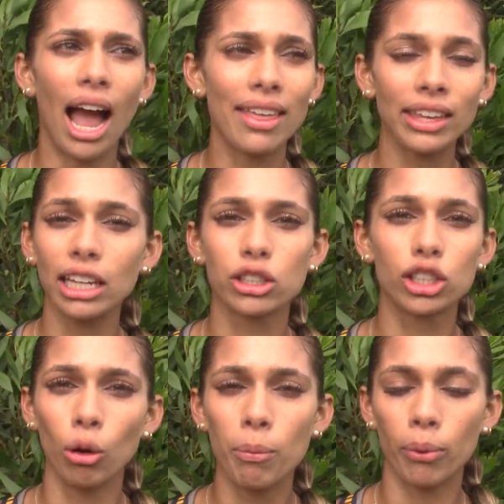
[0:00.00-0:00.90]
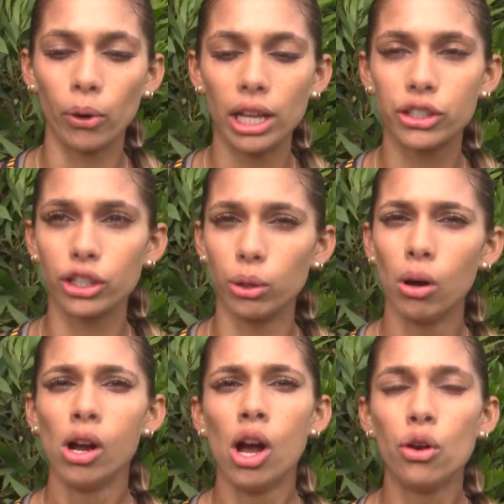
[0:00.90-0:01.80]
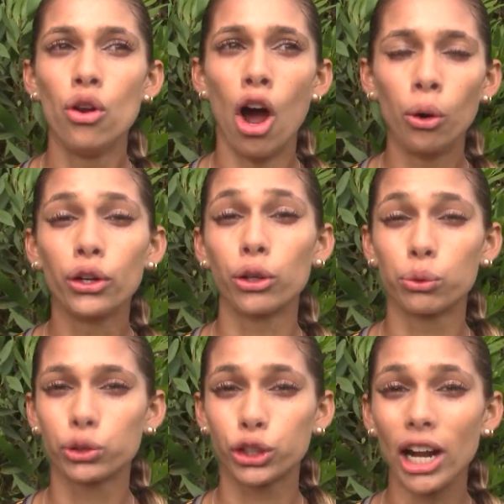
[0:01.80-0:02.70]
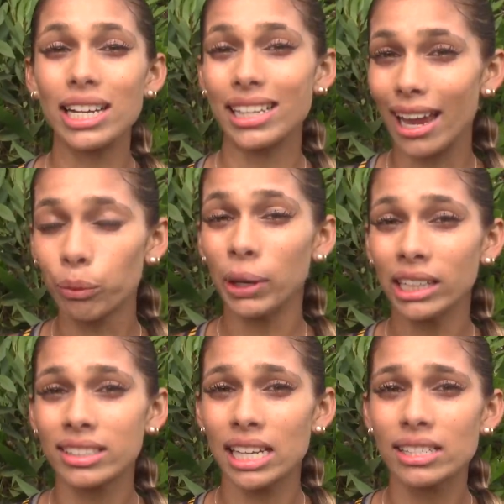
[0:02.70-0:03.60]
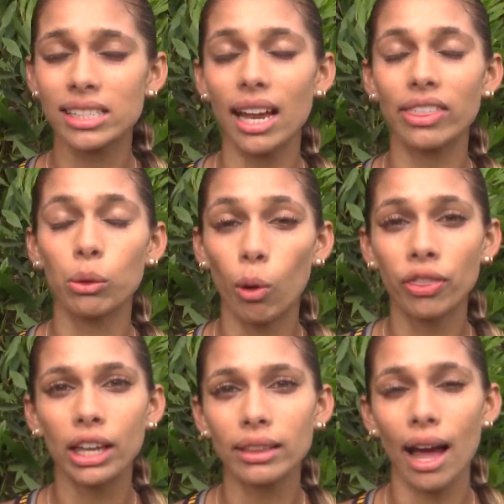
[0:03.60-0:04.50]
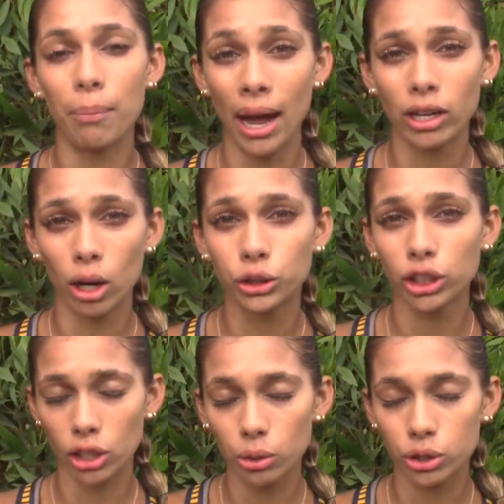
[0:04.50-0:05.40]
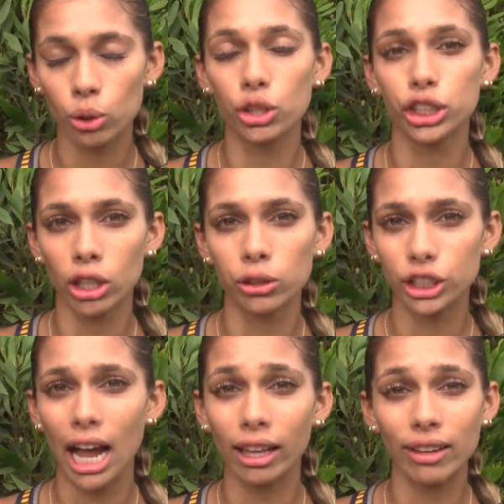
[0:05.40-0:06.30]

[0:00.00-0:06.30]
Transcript: I think it's so important to know your strengths and weaknesses because I think one thing that my coaches, Coach George and Coach Sally,